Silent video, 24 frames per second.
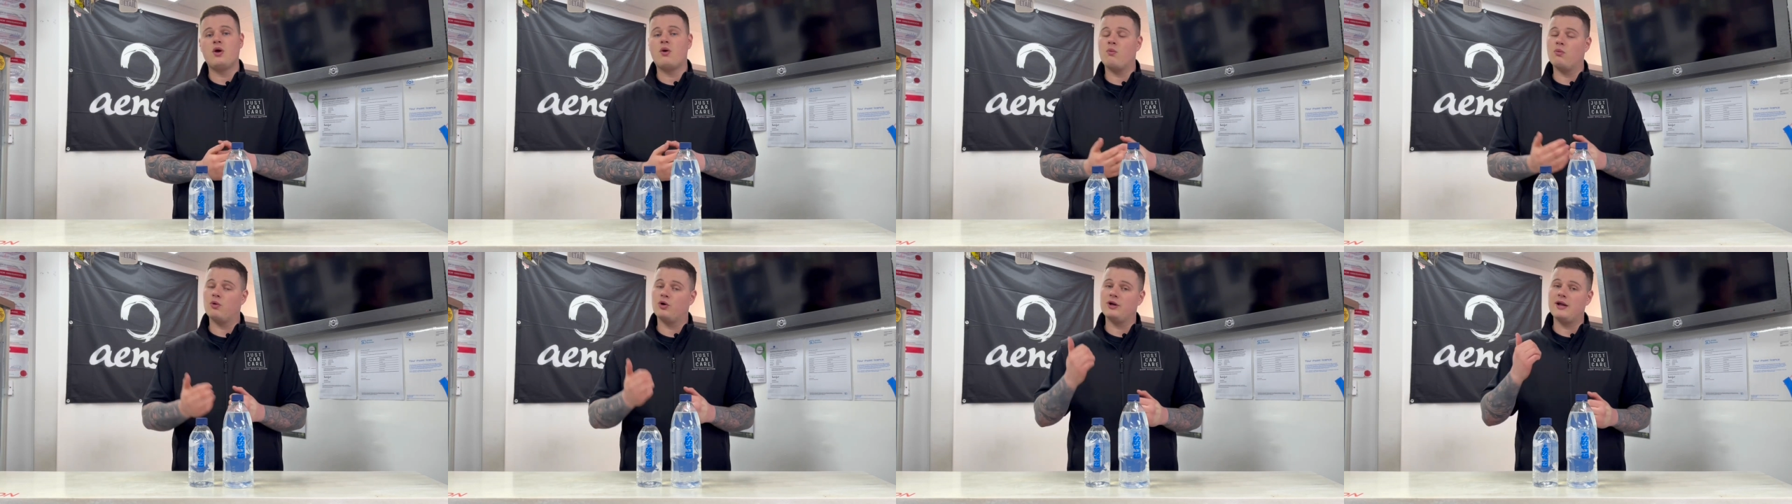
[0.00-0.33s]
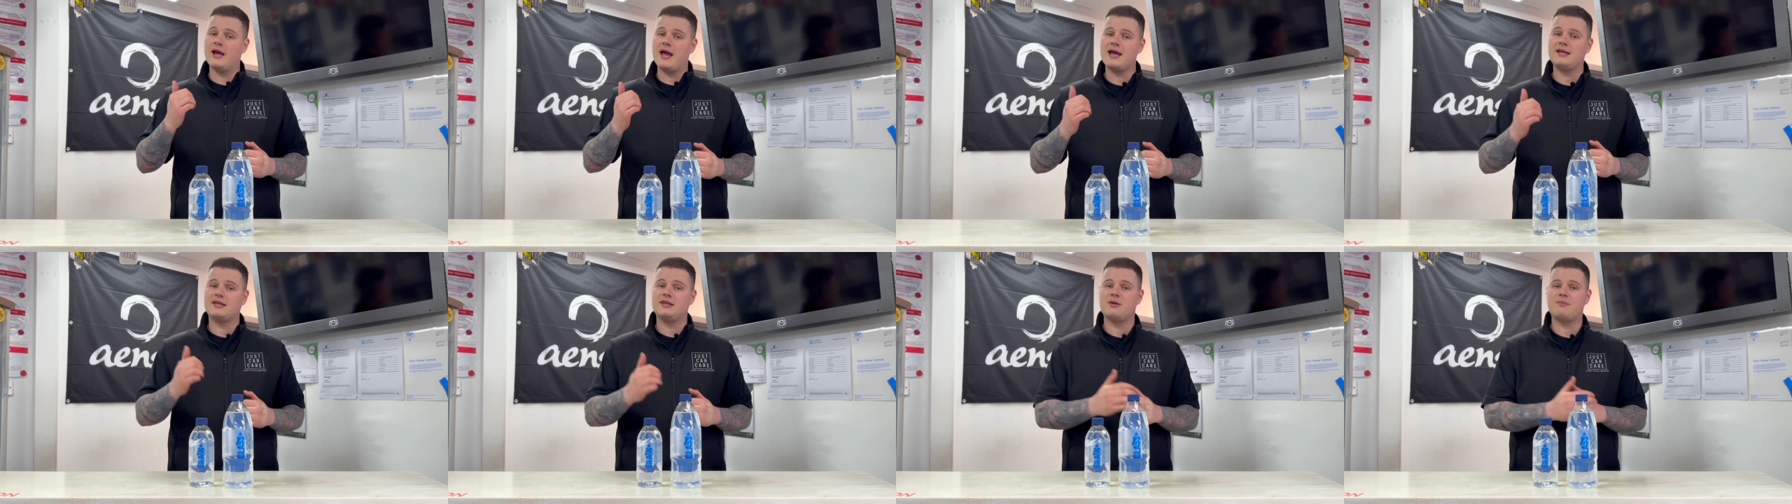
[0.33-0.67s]
We're going to
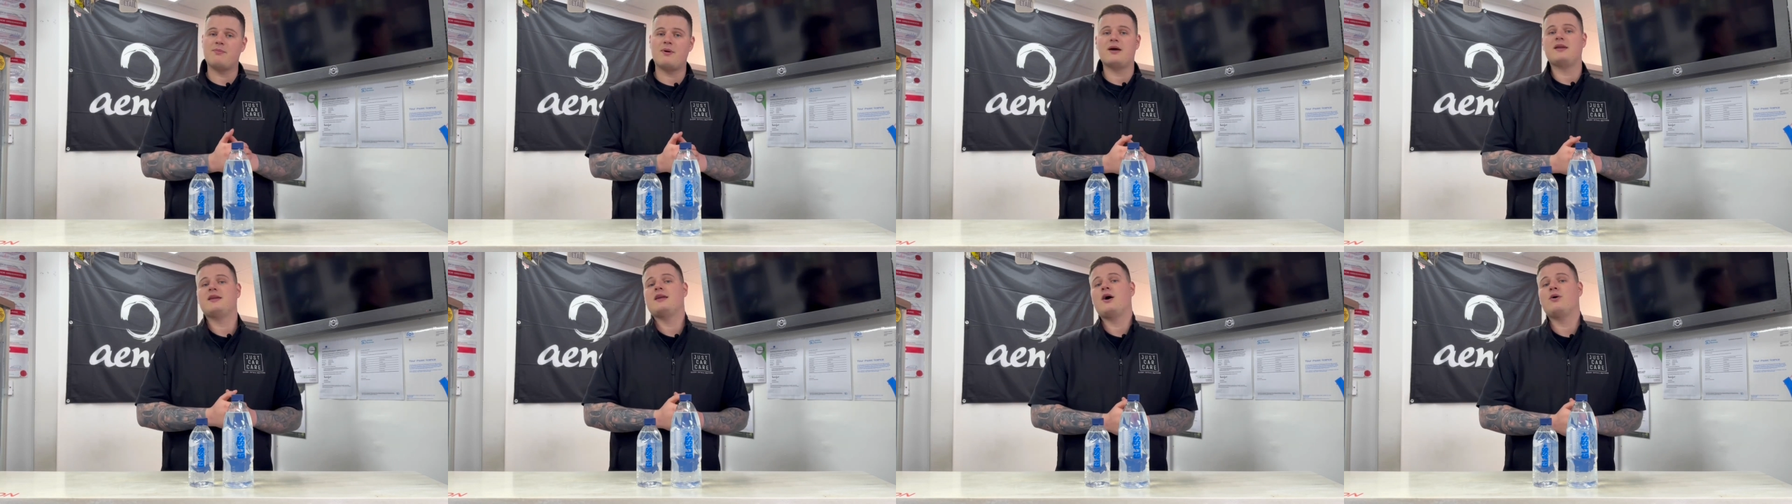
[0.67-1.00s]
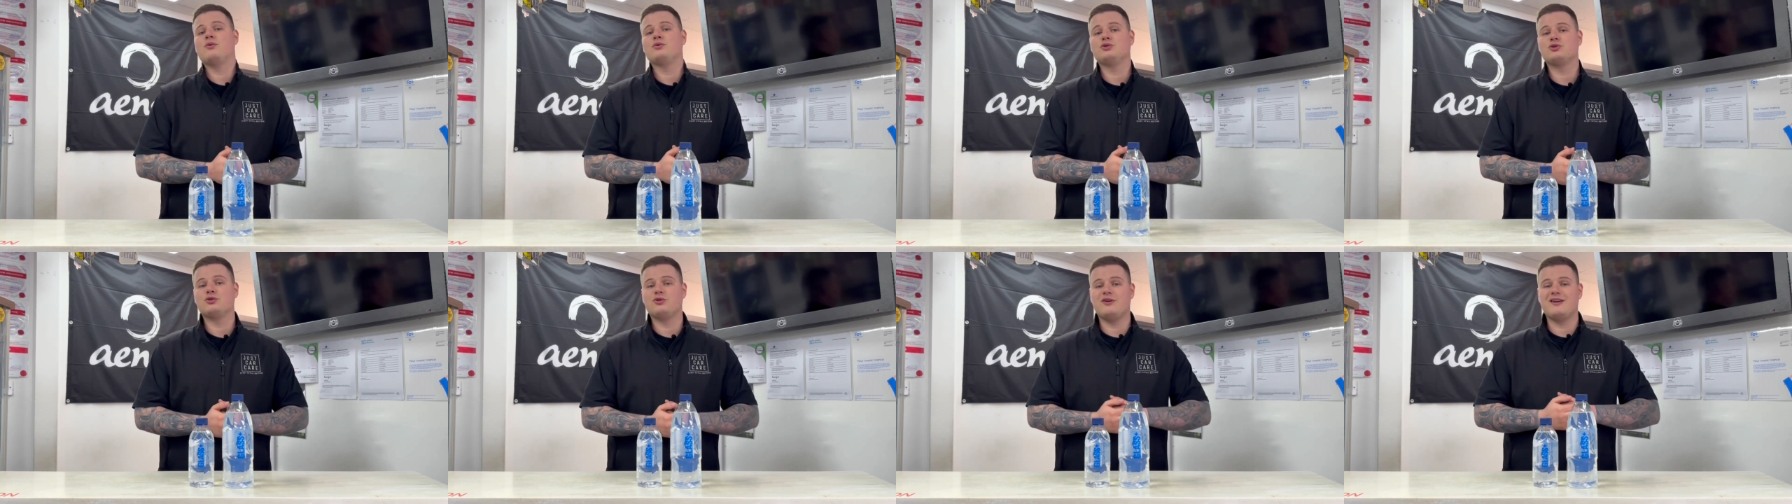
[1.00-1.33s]
head in the back now
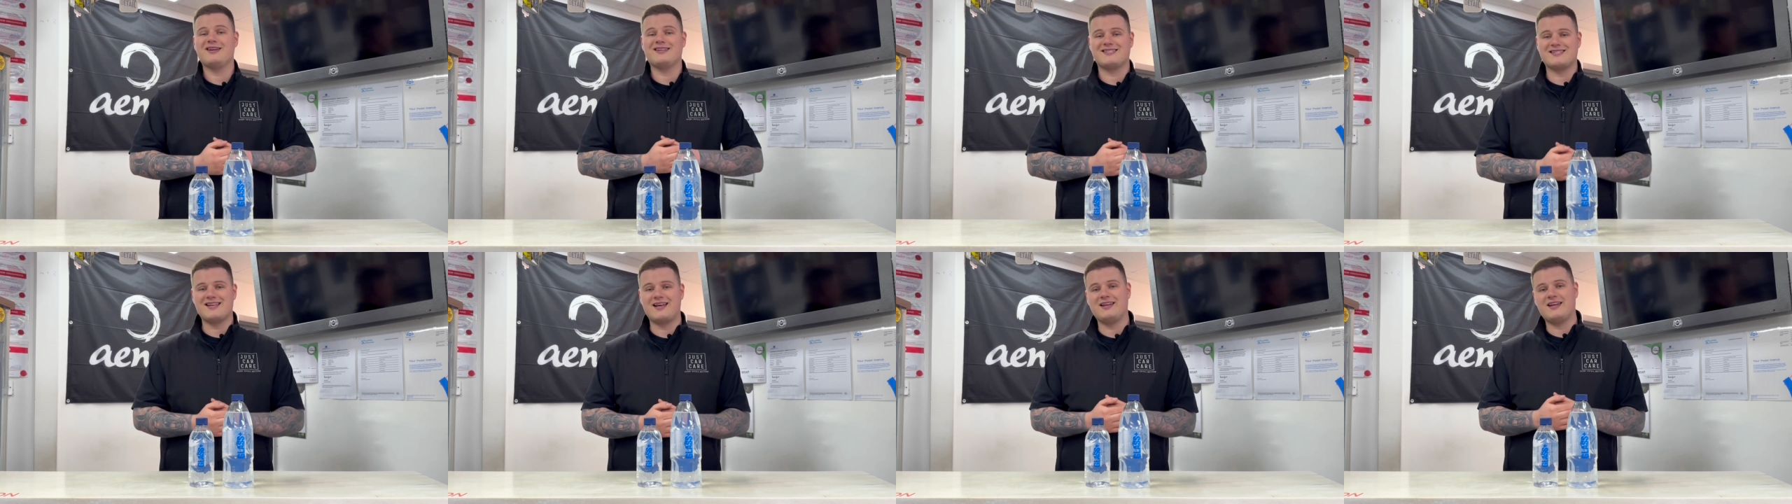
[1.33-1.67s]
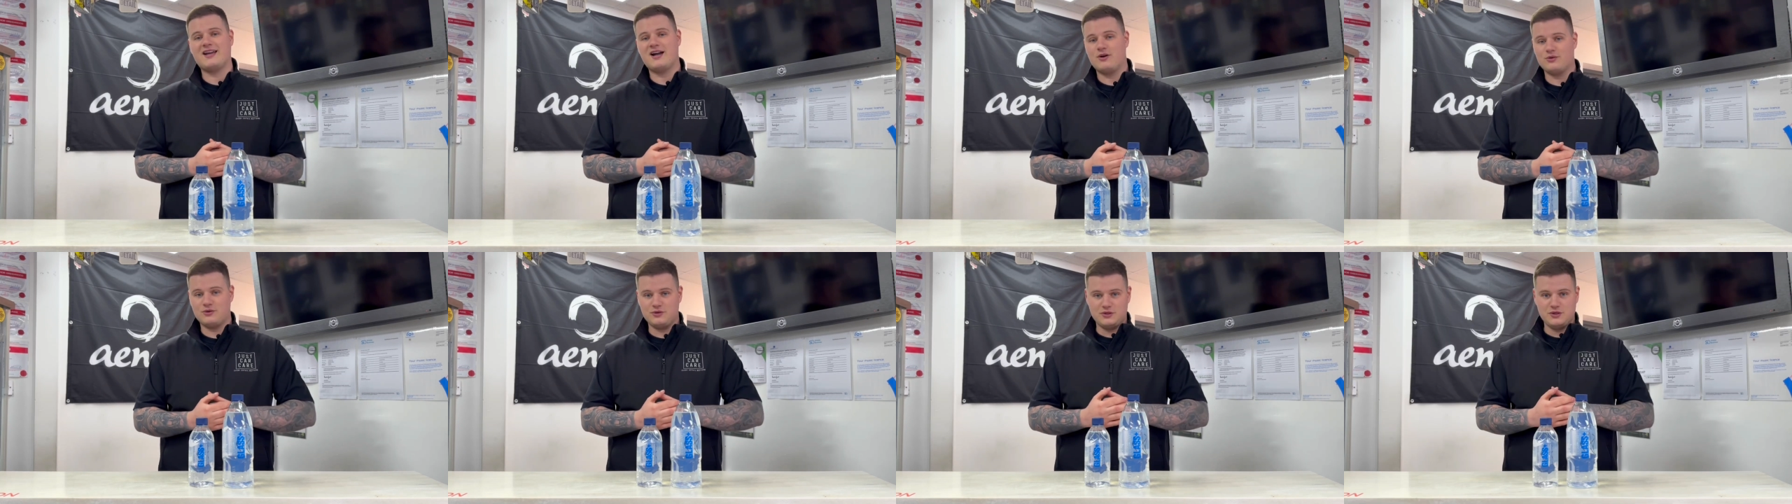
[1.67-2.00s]
and show you exactly
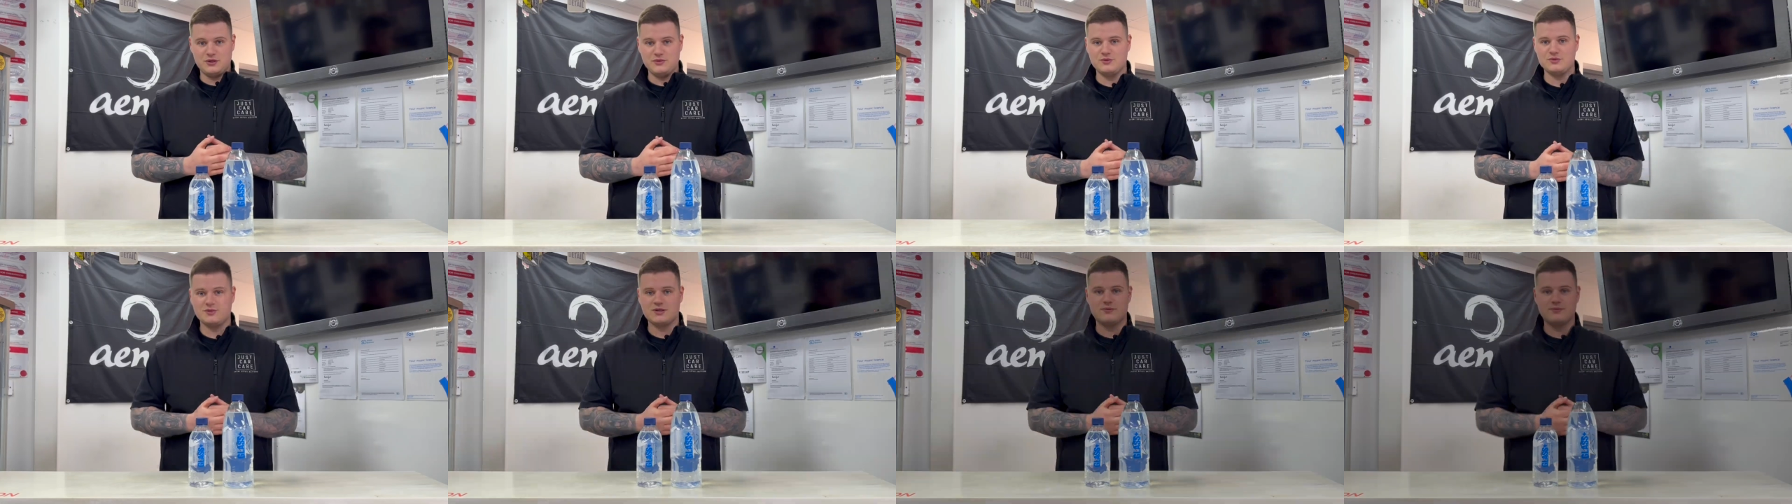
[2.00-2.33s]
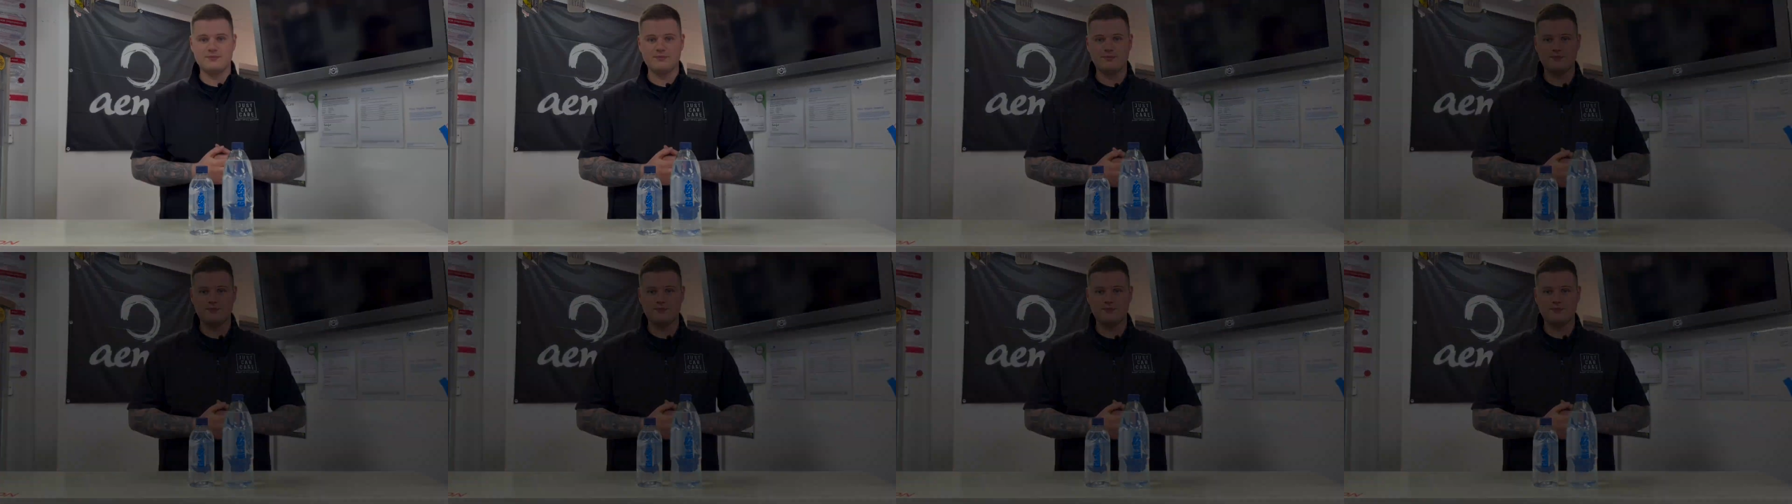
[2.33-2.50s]
how to use it.